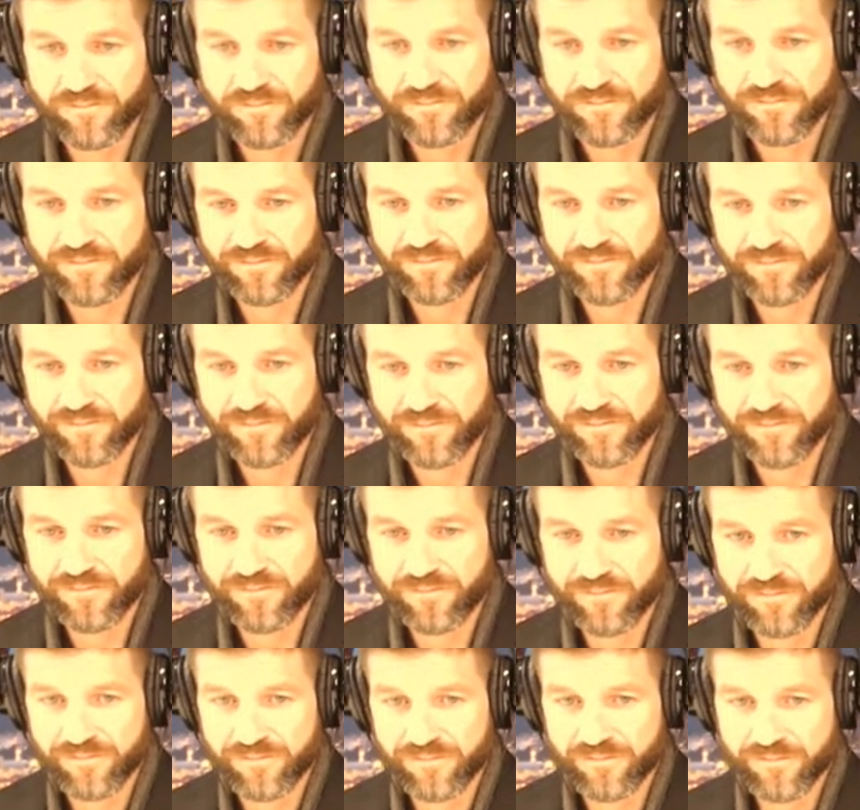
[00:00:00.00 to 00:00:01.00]

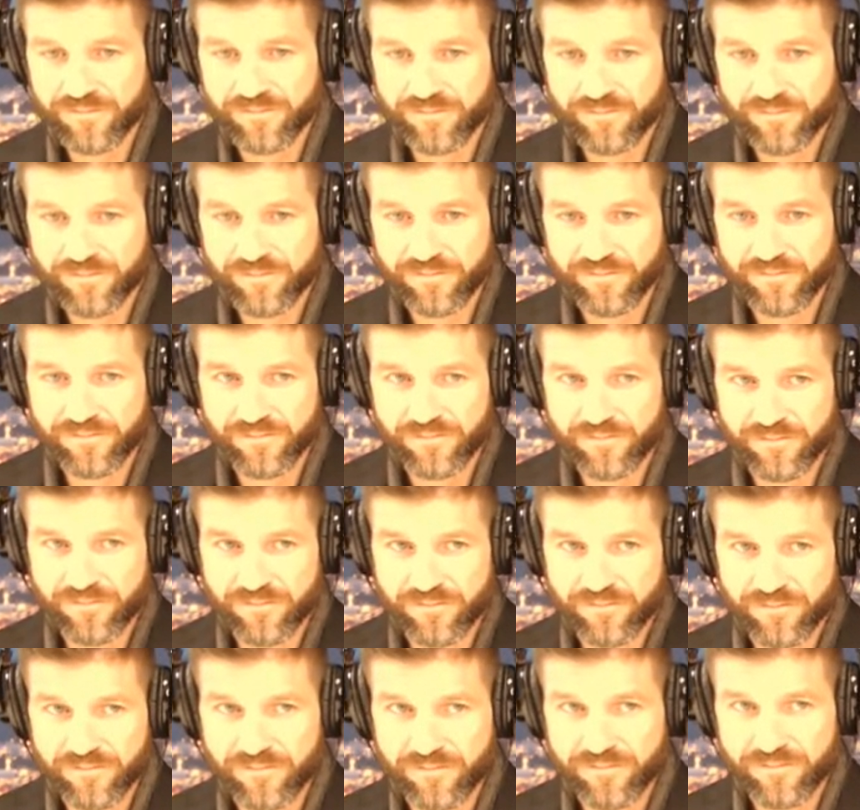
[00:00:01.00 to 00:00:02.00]

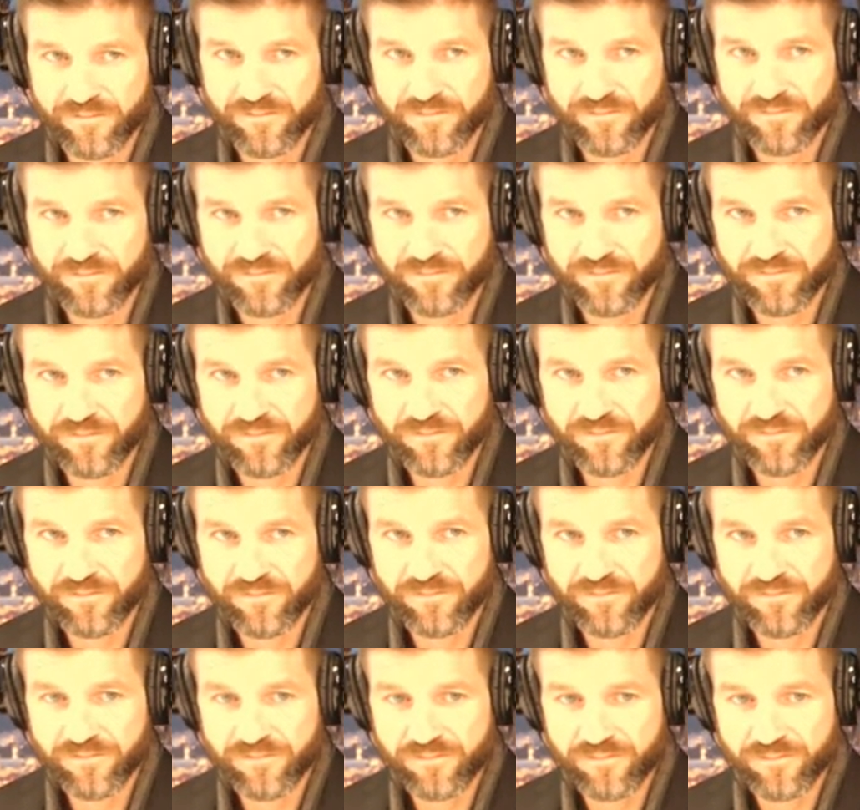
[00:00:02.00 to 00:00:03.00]

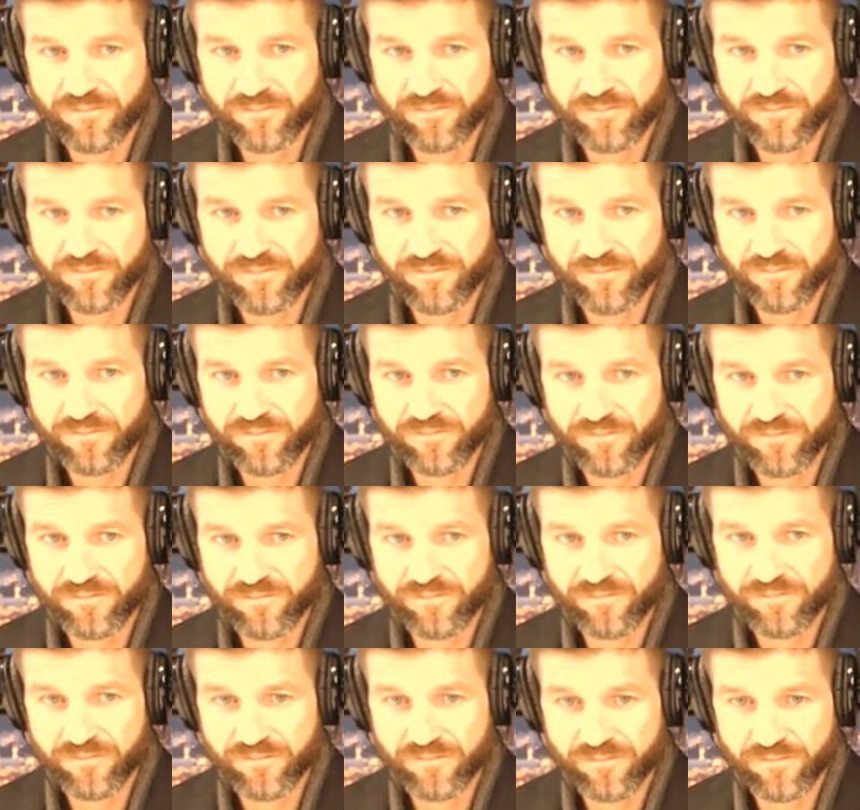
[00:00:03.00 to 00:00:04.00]

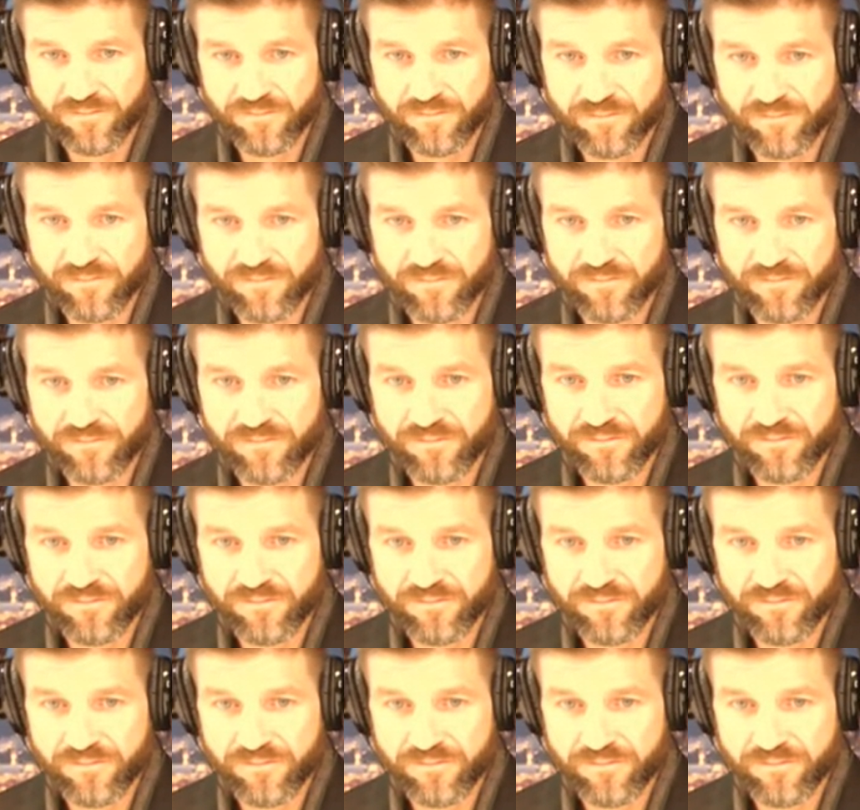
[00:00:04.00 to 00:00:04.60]
No words are spoken by the person on screen.